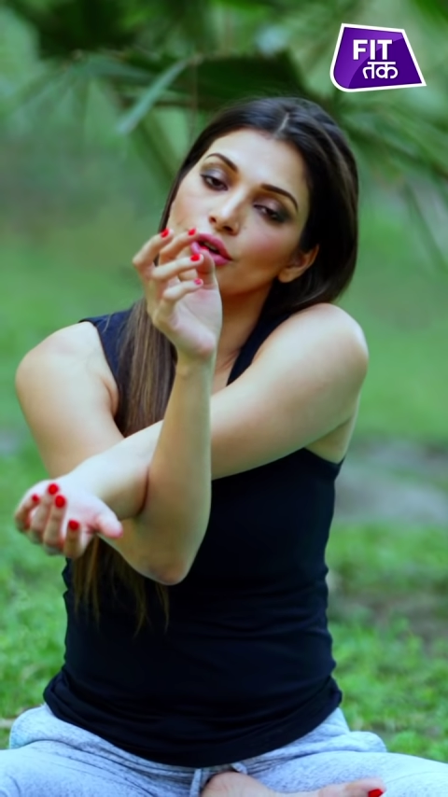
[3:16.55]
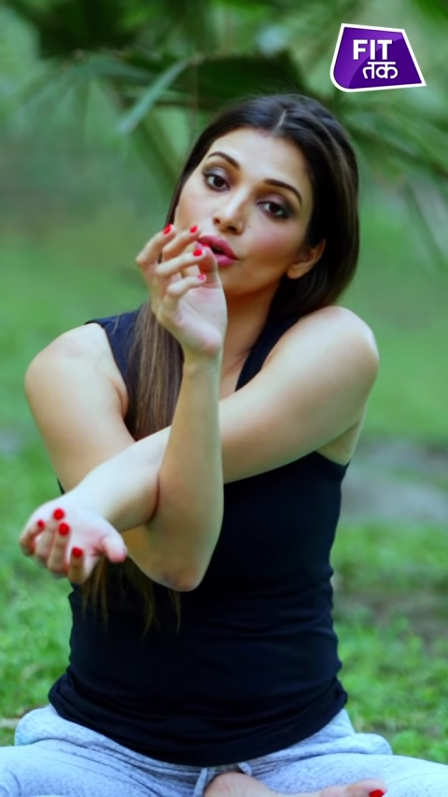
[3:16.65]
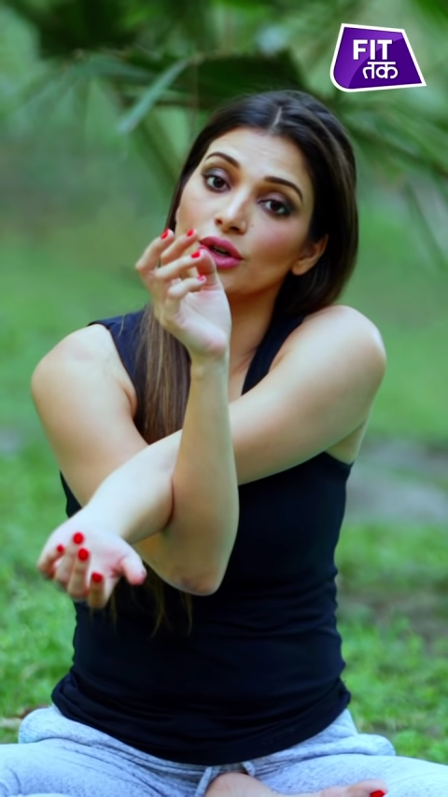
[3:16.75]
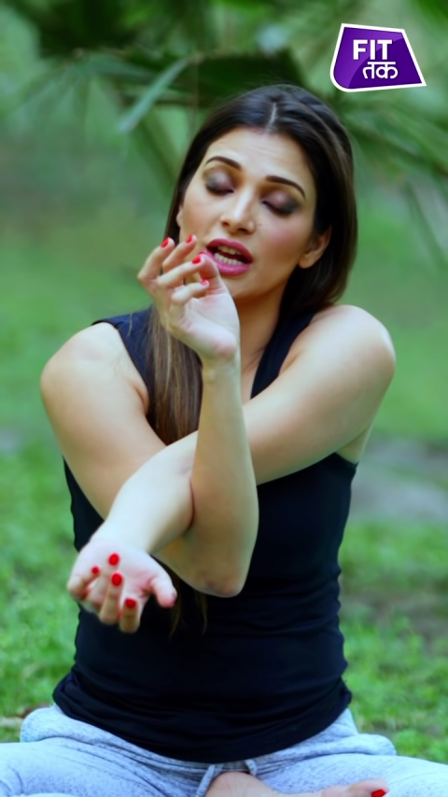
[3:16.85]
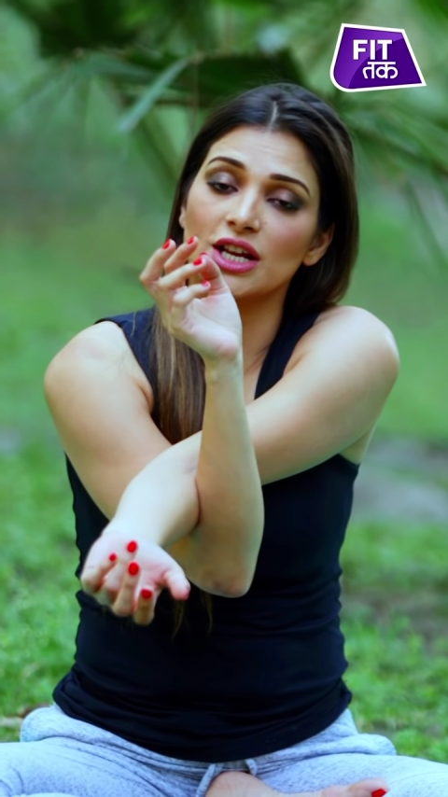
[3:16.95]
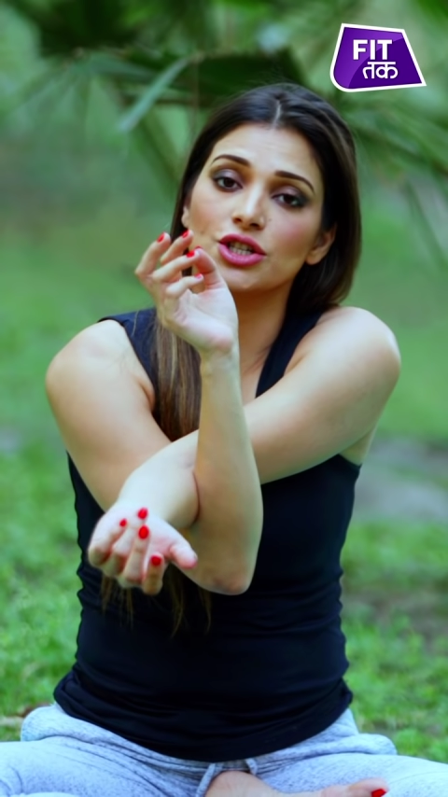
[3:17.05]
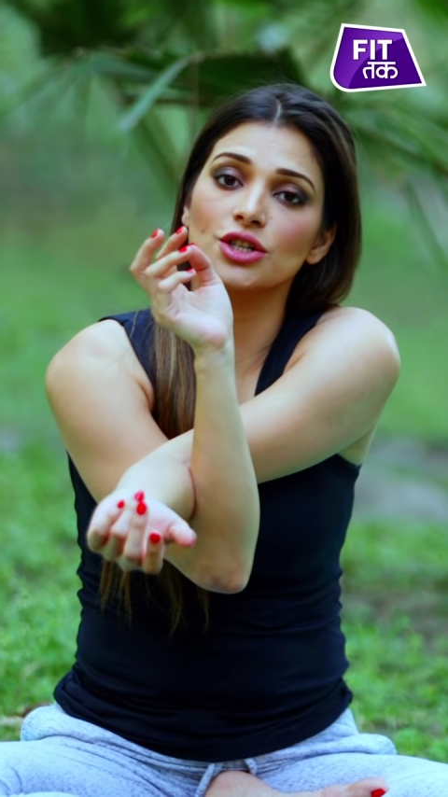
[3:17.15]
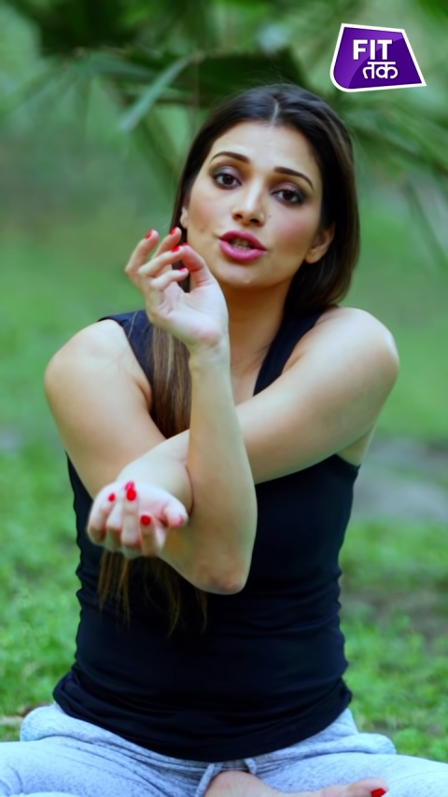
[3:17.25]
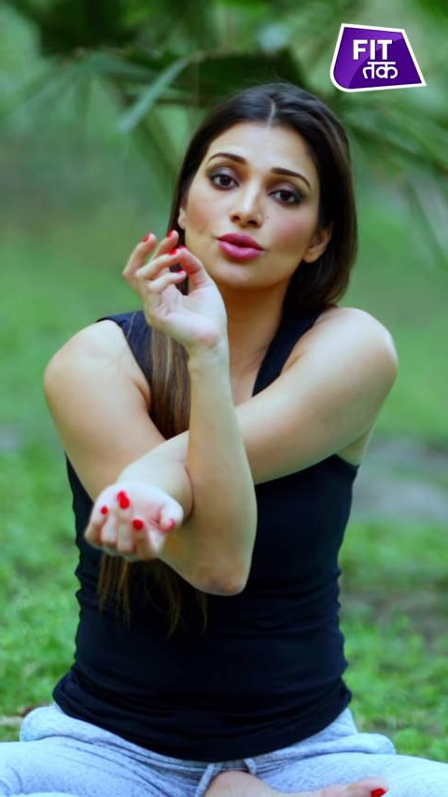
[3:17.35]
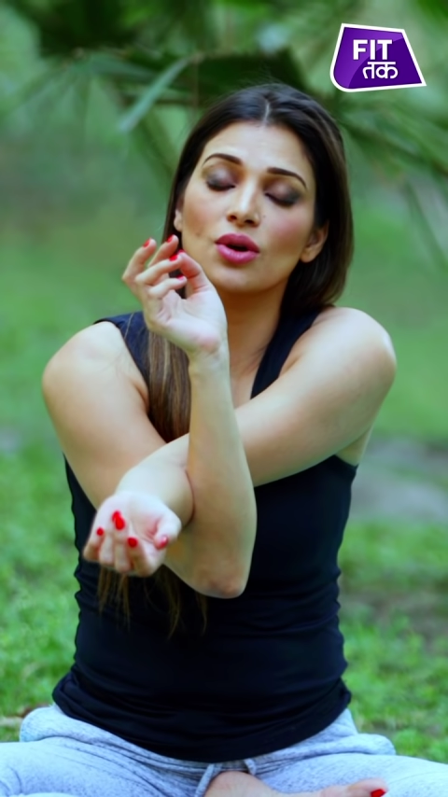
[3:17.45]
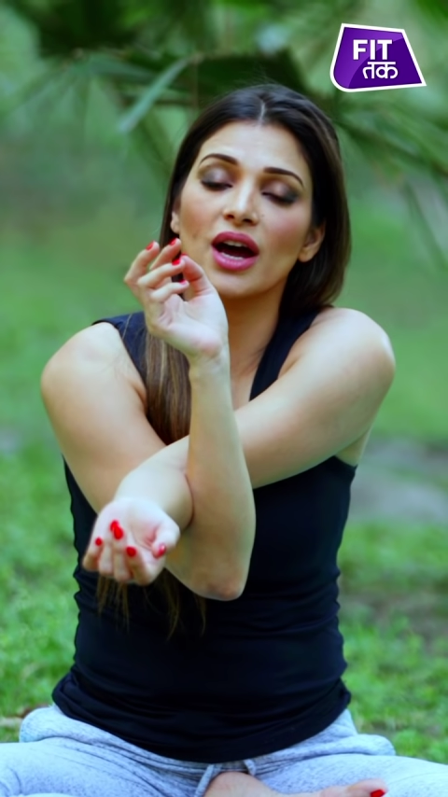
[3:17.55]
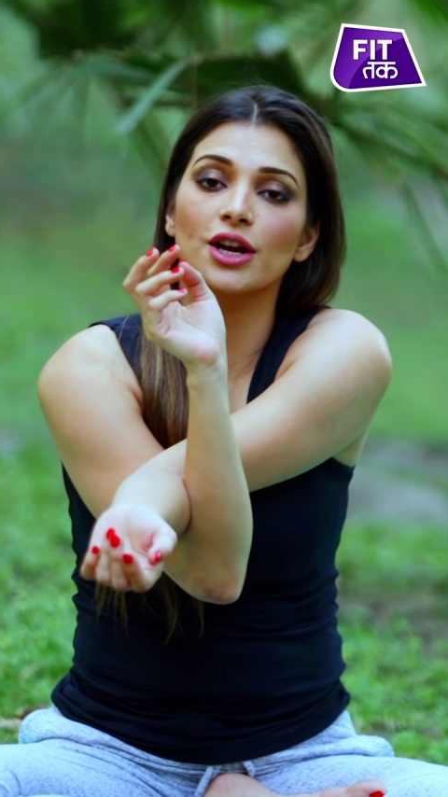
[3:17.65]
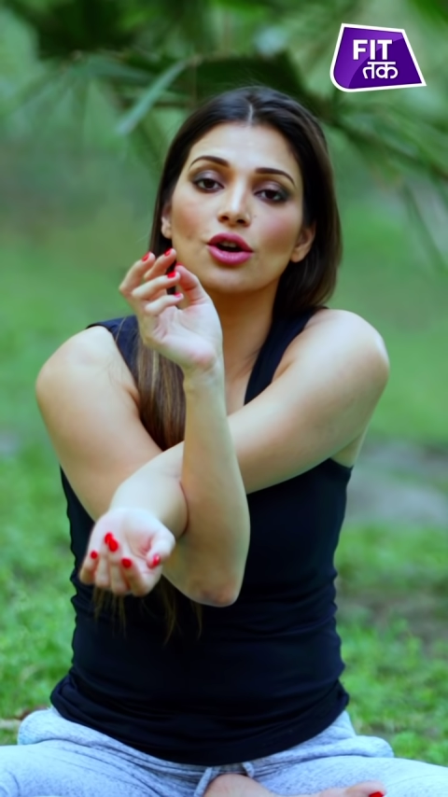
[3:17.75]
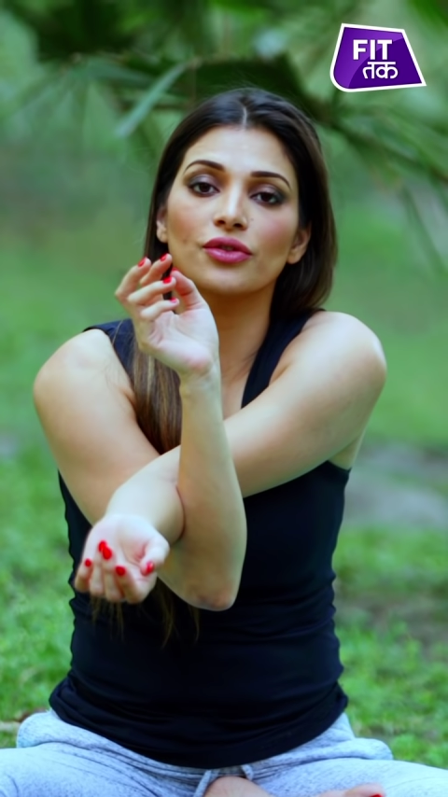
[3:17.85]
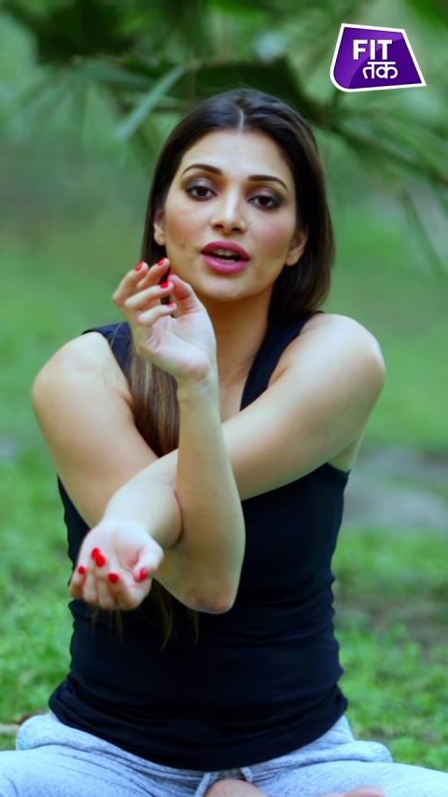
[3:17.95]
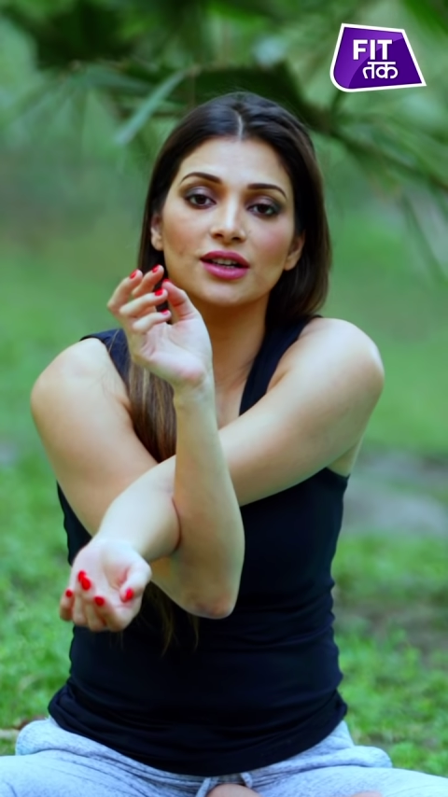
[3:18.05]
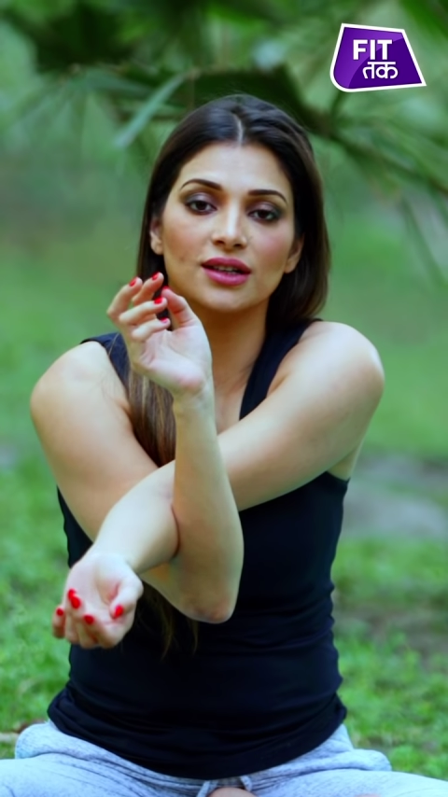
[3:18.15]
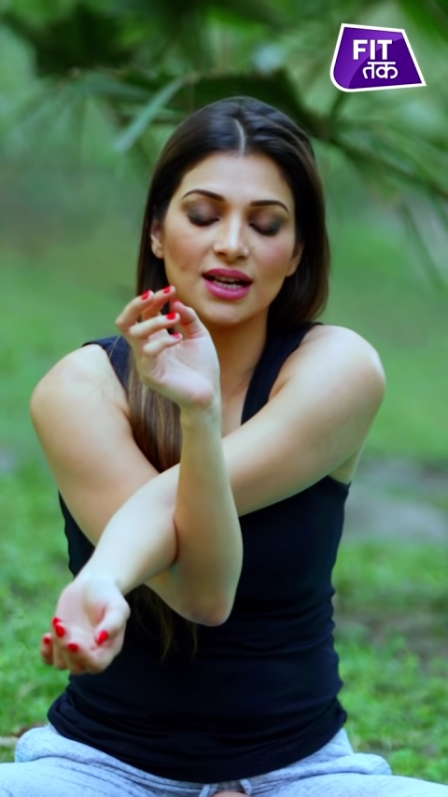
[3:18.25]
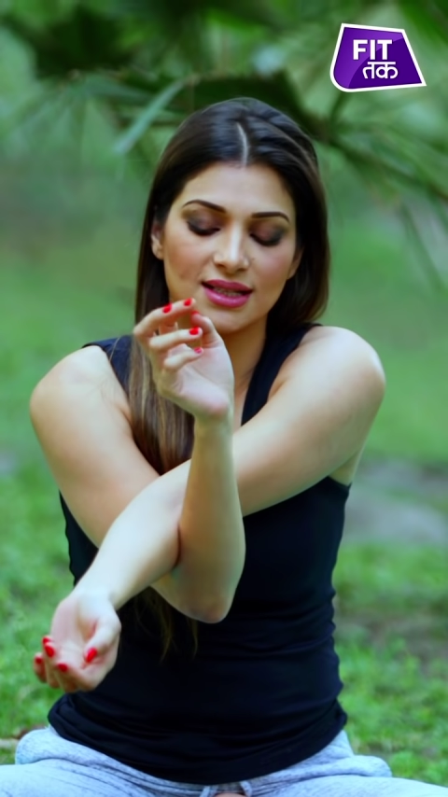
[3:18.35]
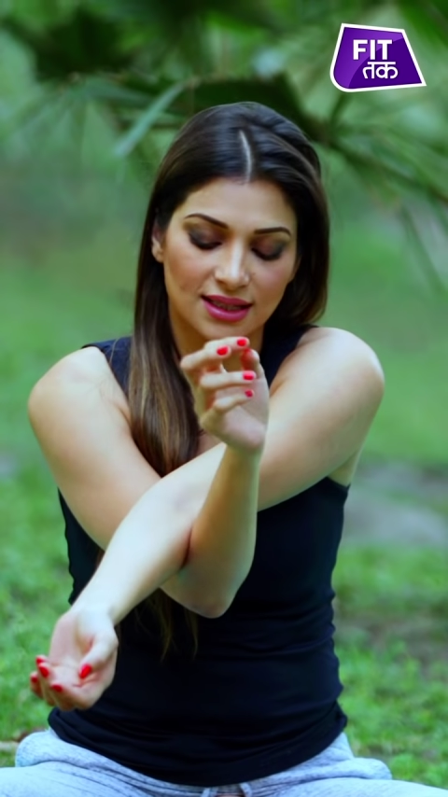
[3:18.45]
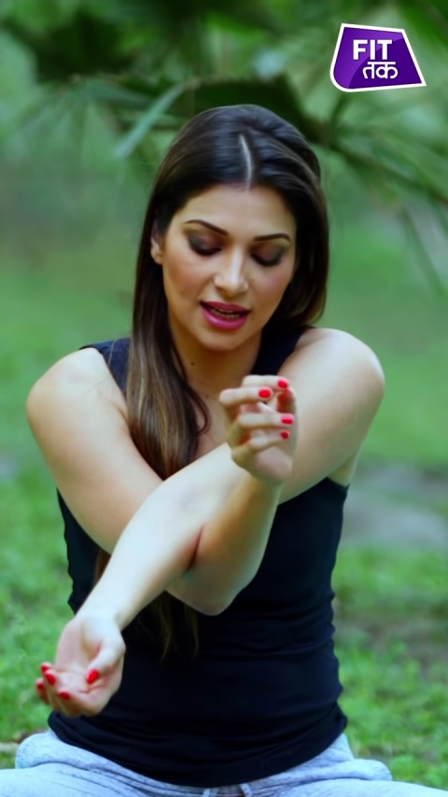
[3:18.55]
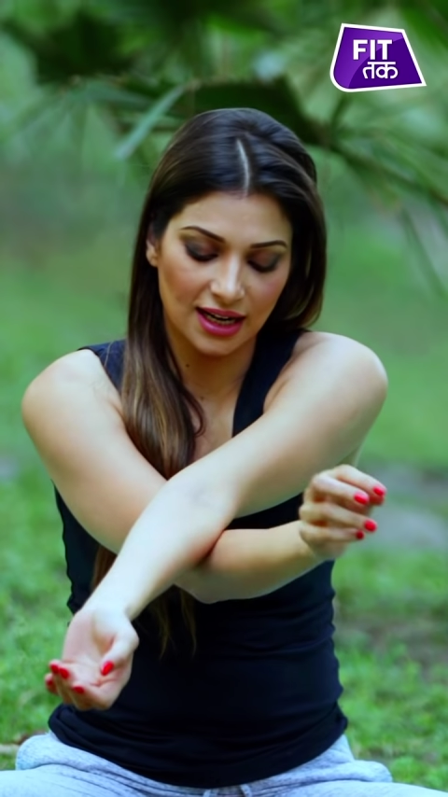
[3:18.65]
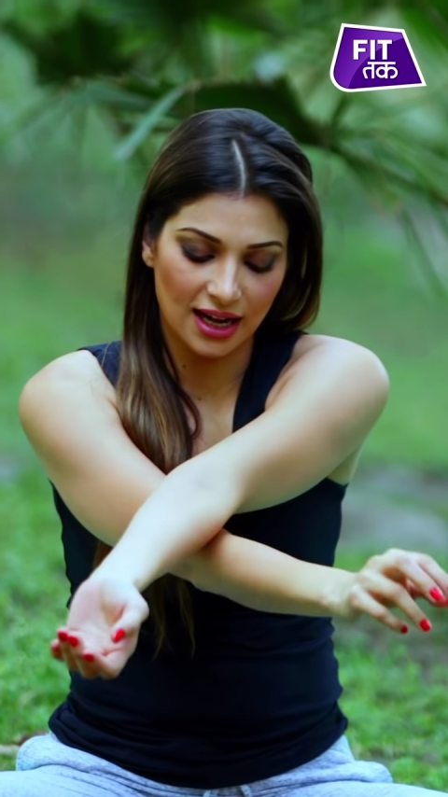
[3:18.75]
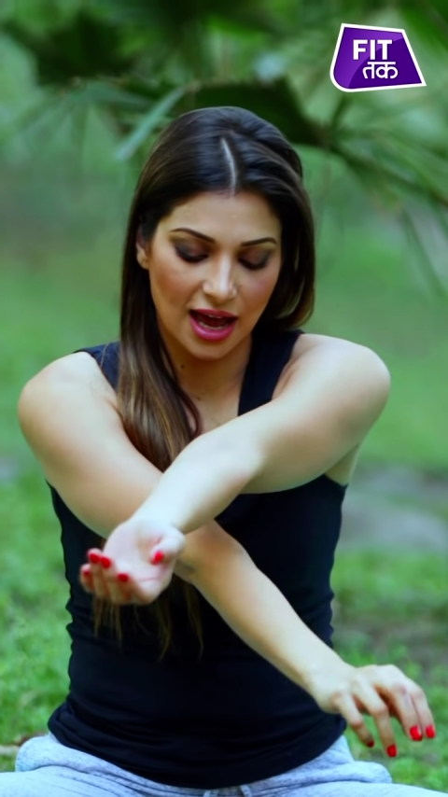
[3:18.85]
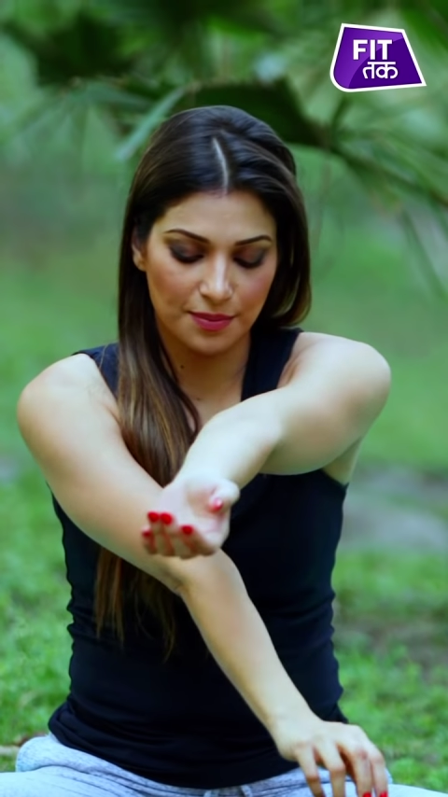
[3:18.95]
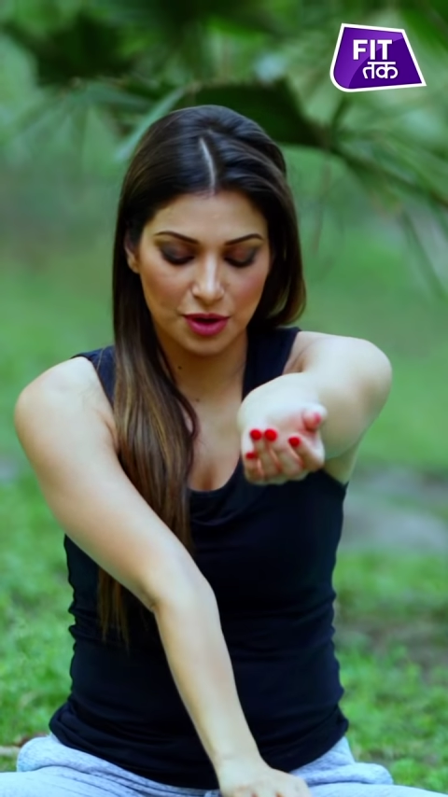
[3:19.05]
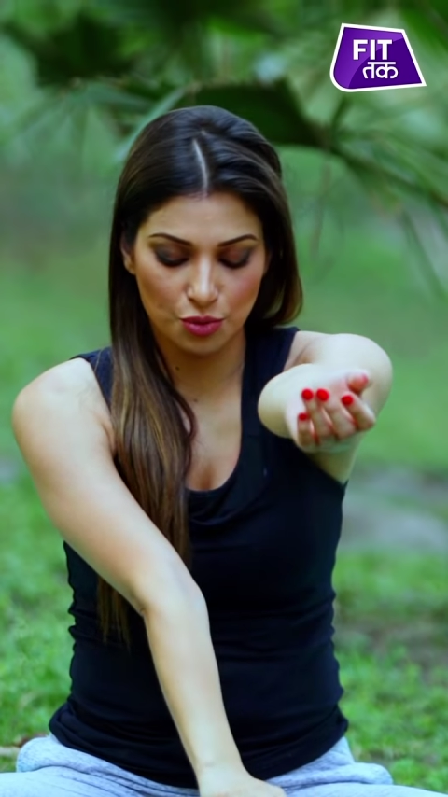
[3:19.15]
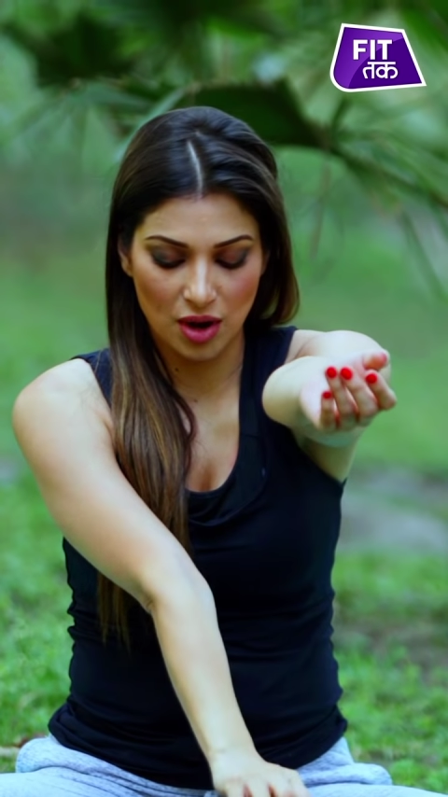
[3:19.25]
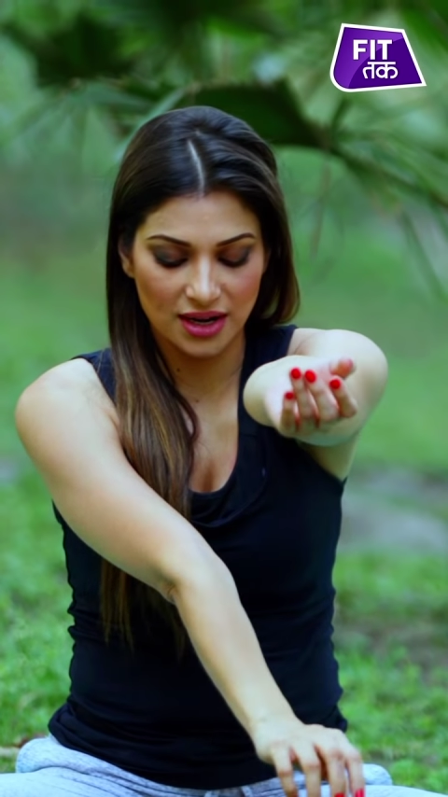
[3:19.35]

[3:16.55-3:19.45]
rotations, 2 kind of interlacing that will happen.